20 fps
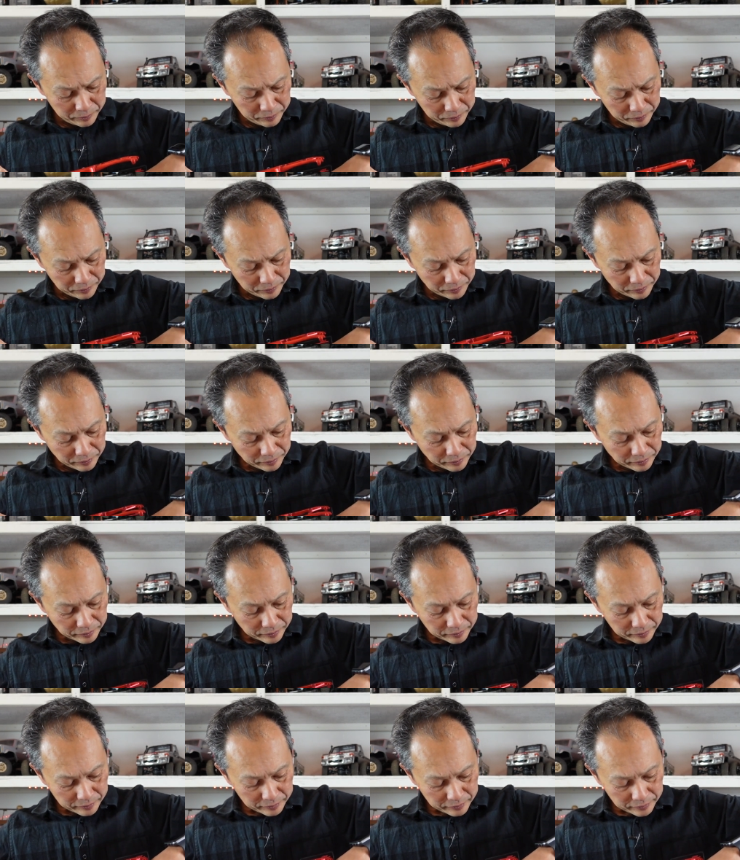
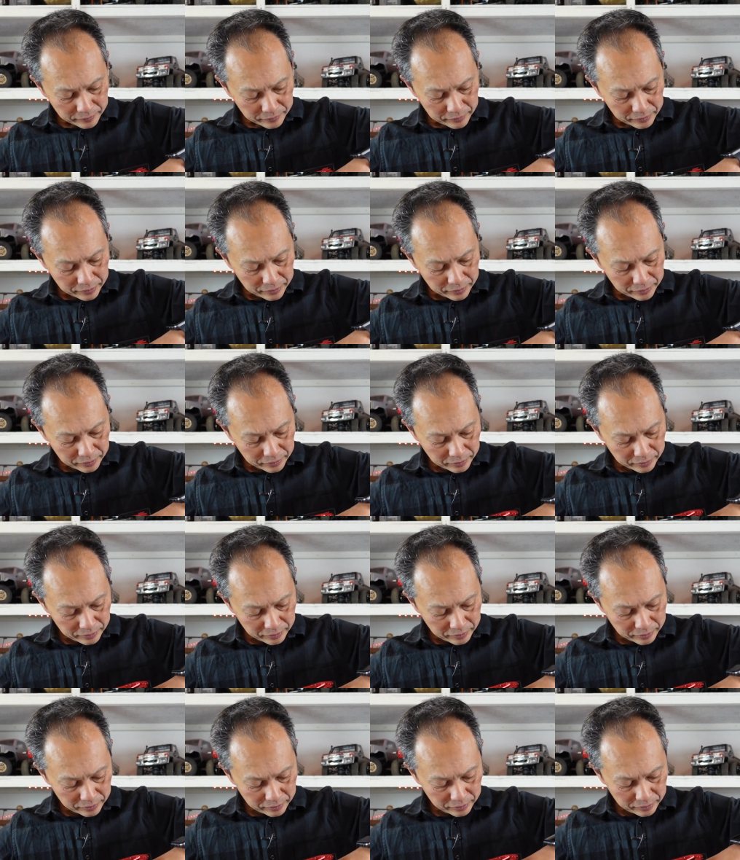
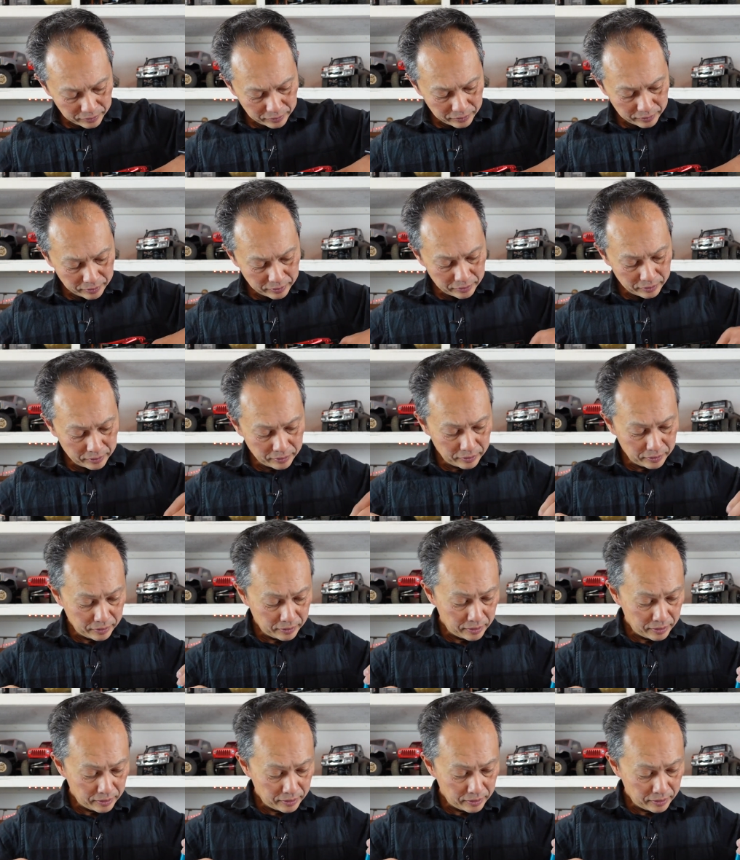No one is speaking in this clip.